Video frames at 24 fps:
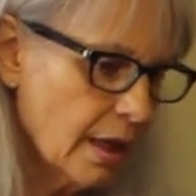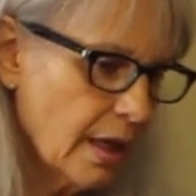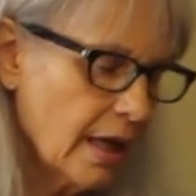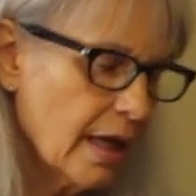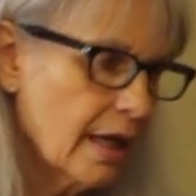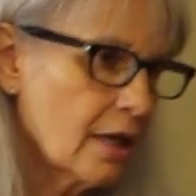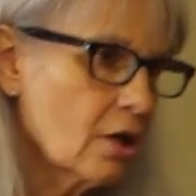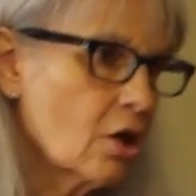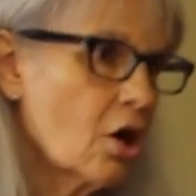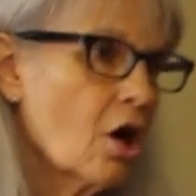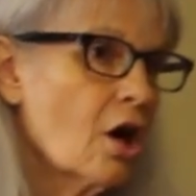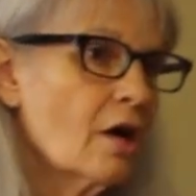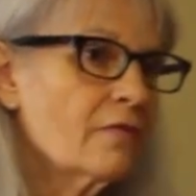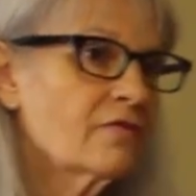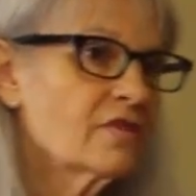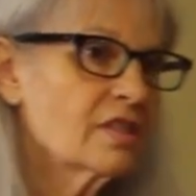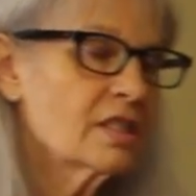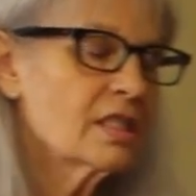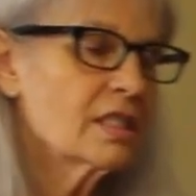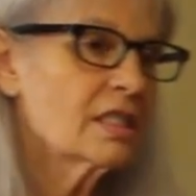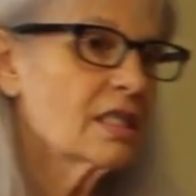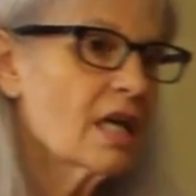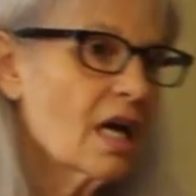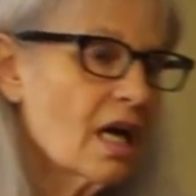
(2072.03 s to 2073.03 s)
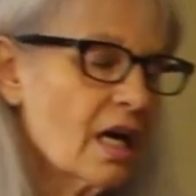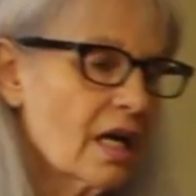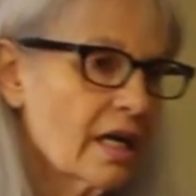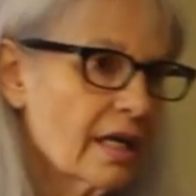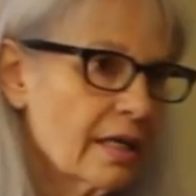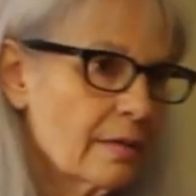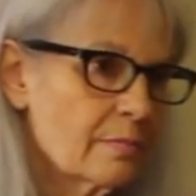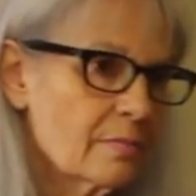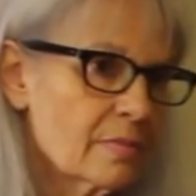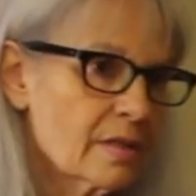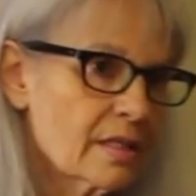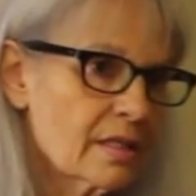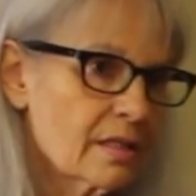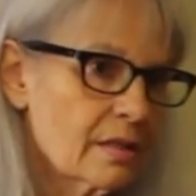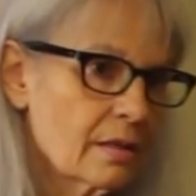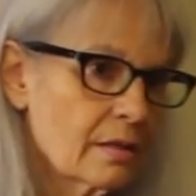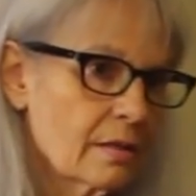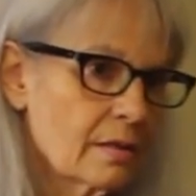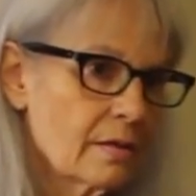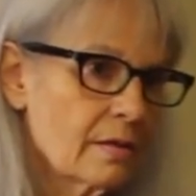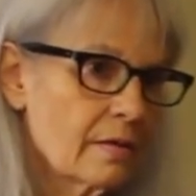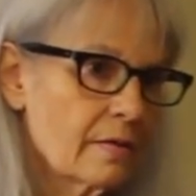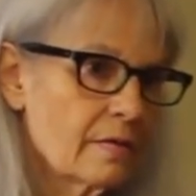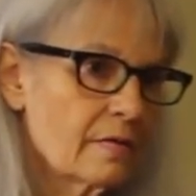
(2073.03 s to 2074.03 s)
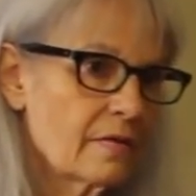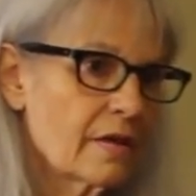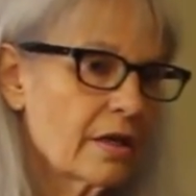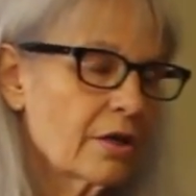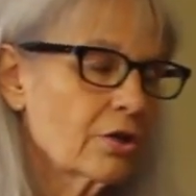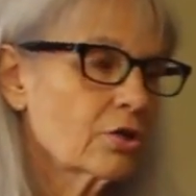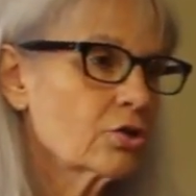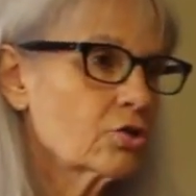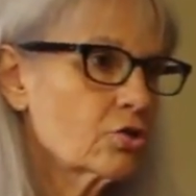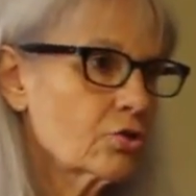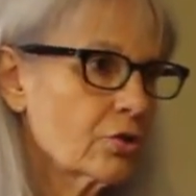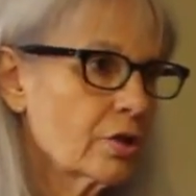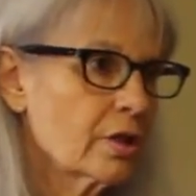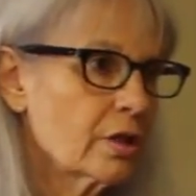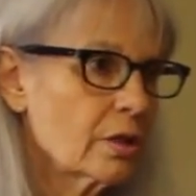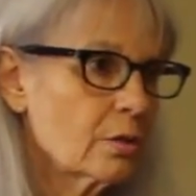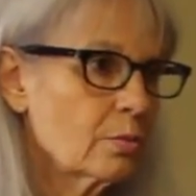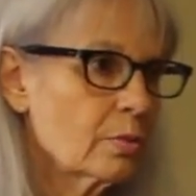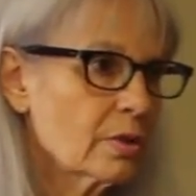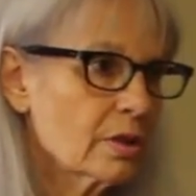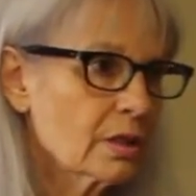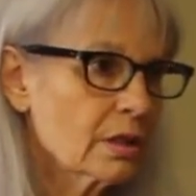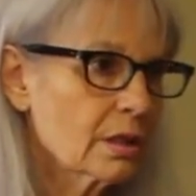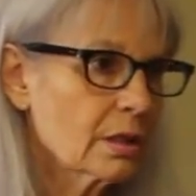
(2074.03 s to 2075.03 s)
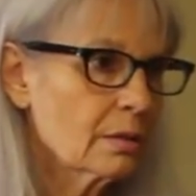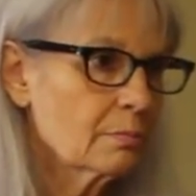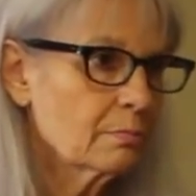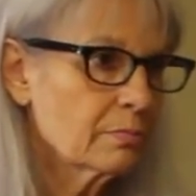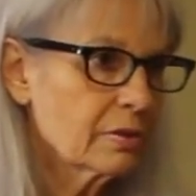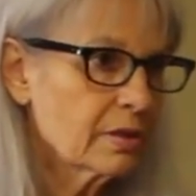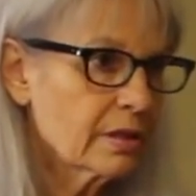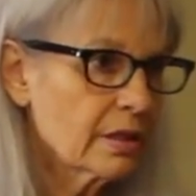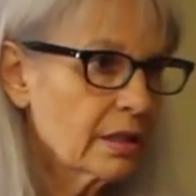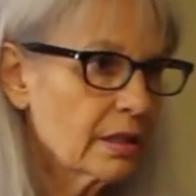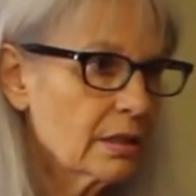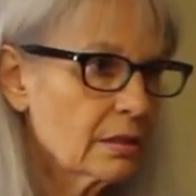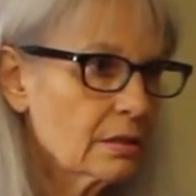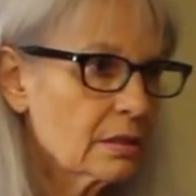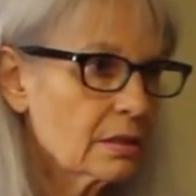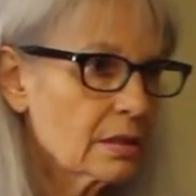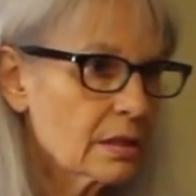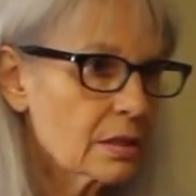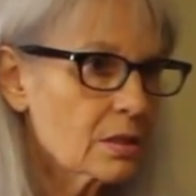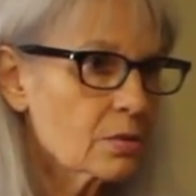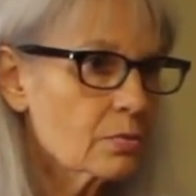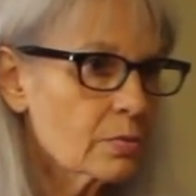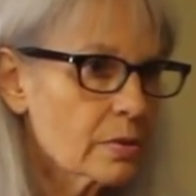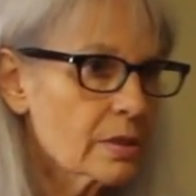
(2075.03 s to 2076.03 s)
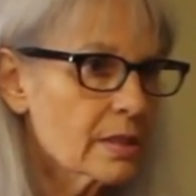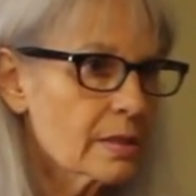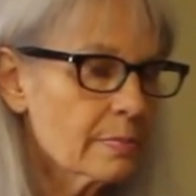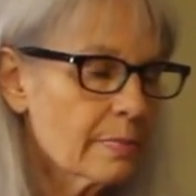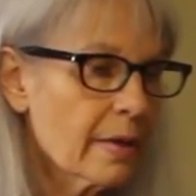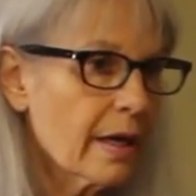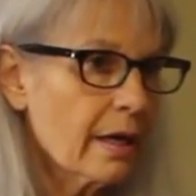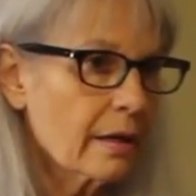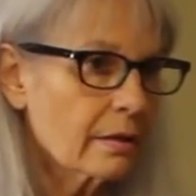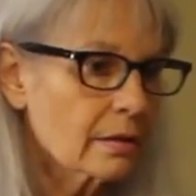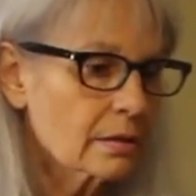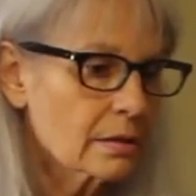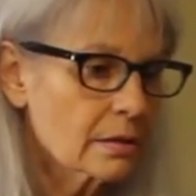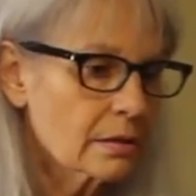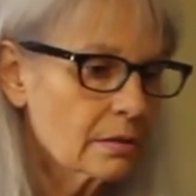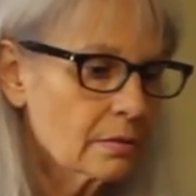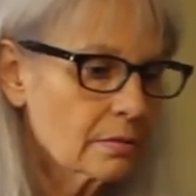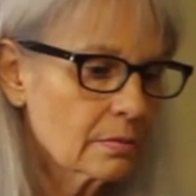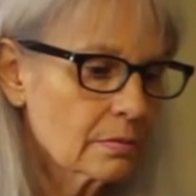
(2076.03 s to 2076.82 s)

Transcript: And oftentimes, they are treated with complete disrespect.